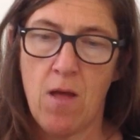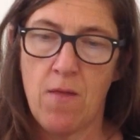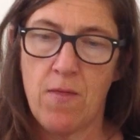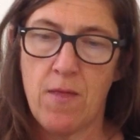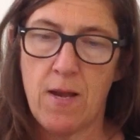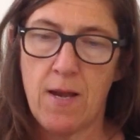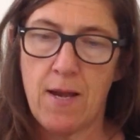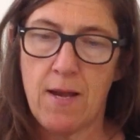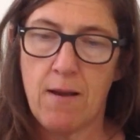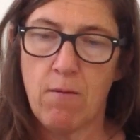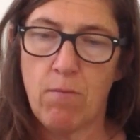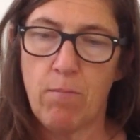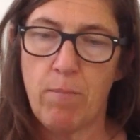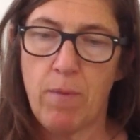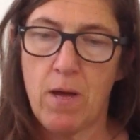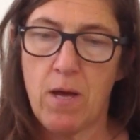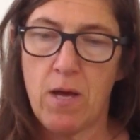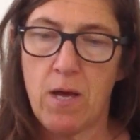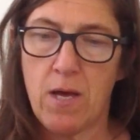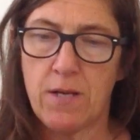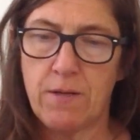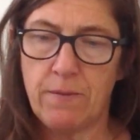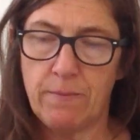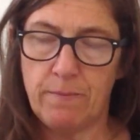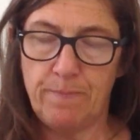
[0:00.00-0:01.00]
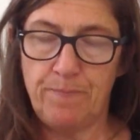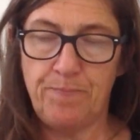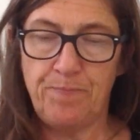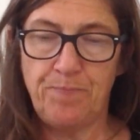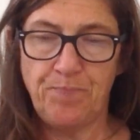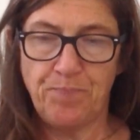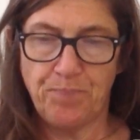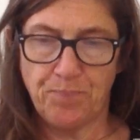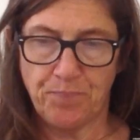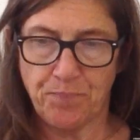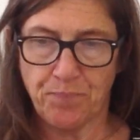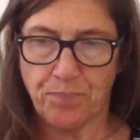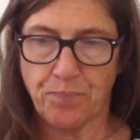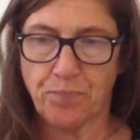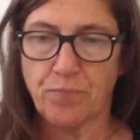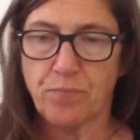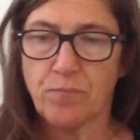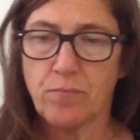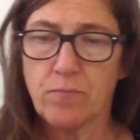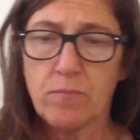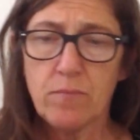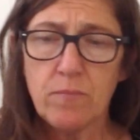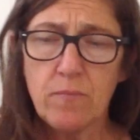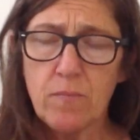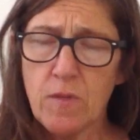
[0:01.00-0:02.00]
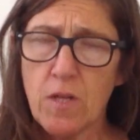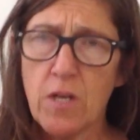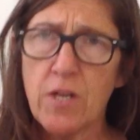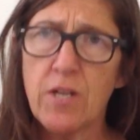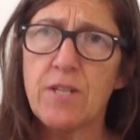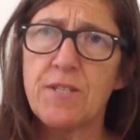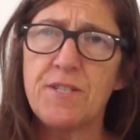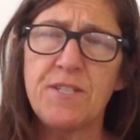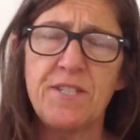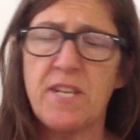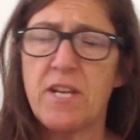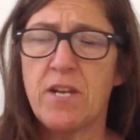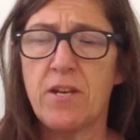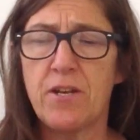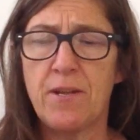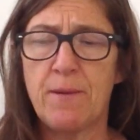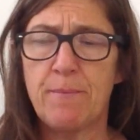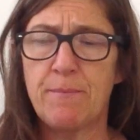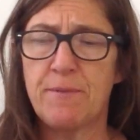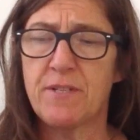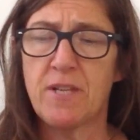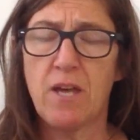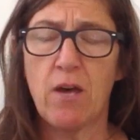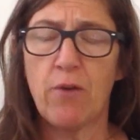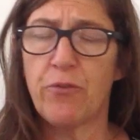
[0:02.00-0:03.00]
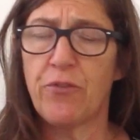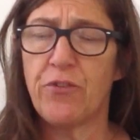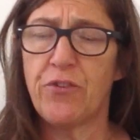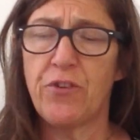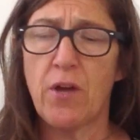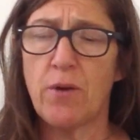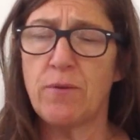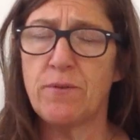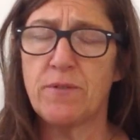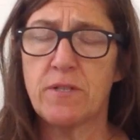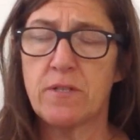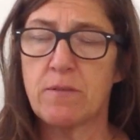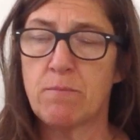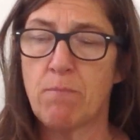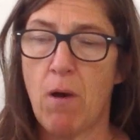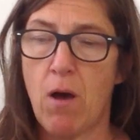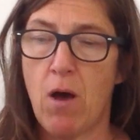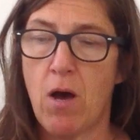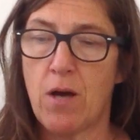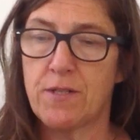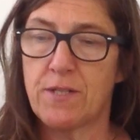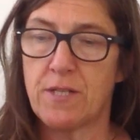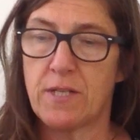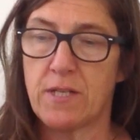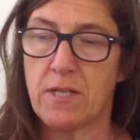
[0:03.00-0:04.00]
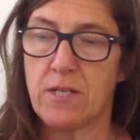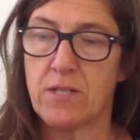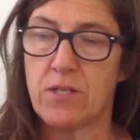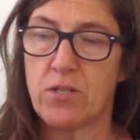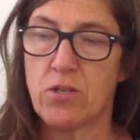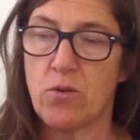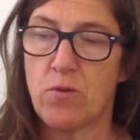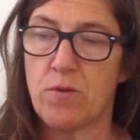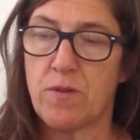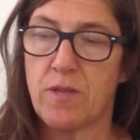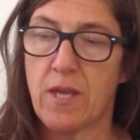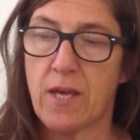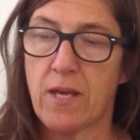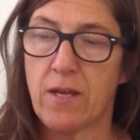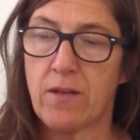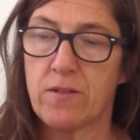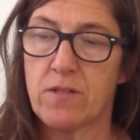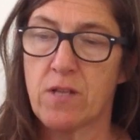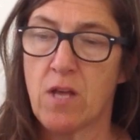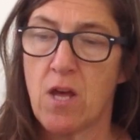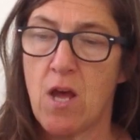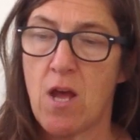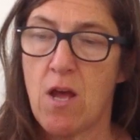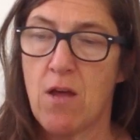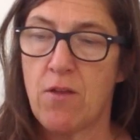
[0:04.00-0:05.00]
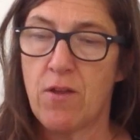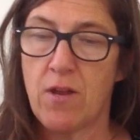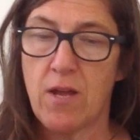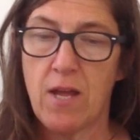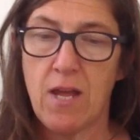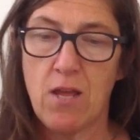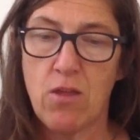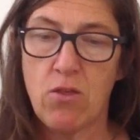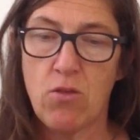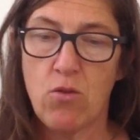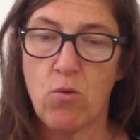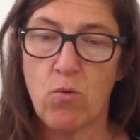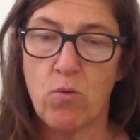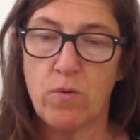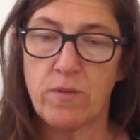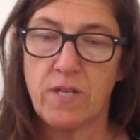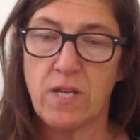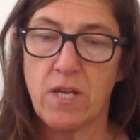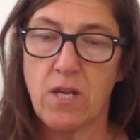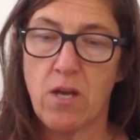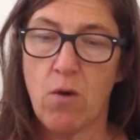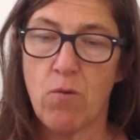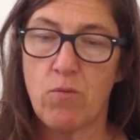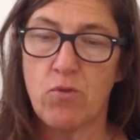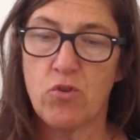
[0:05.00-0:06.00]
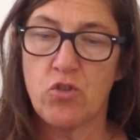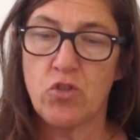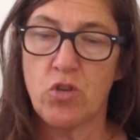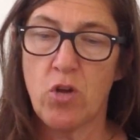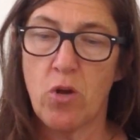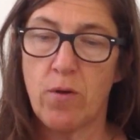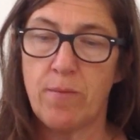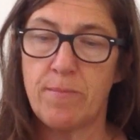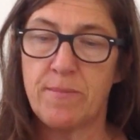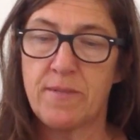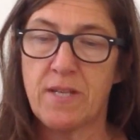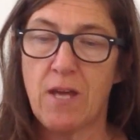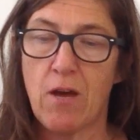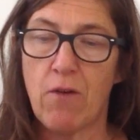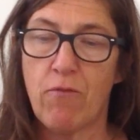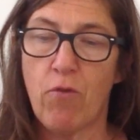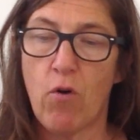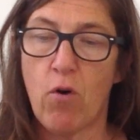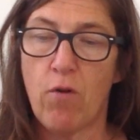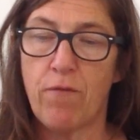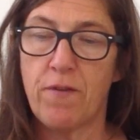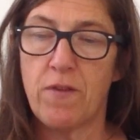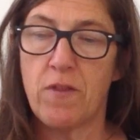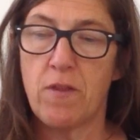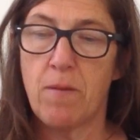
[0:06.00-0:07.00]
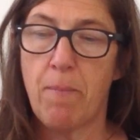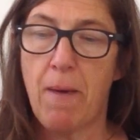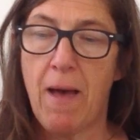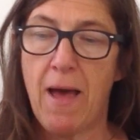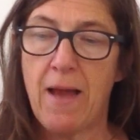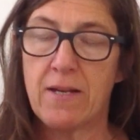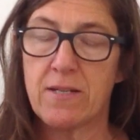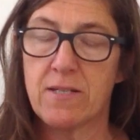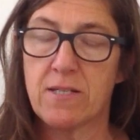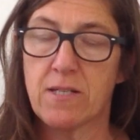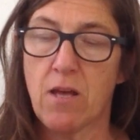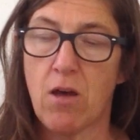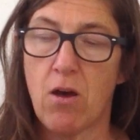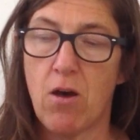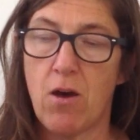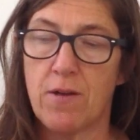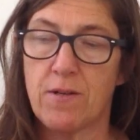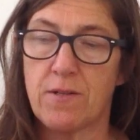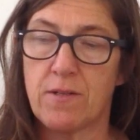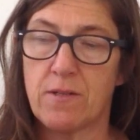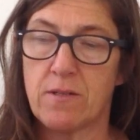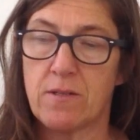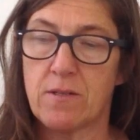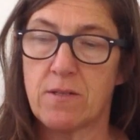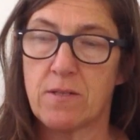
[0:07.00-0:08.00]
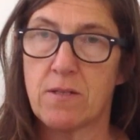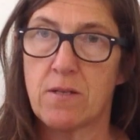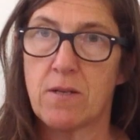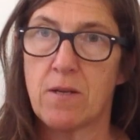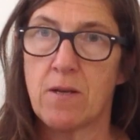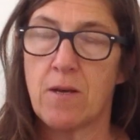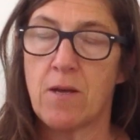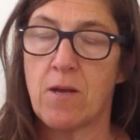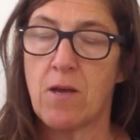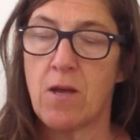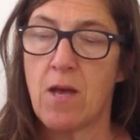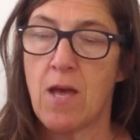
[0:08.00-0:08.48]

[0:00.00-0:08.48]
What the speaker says: The little bird considered himself so smart in his new things that he thought he'd go and show himself off in the palace gardens.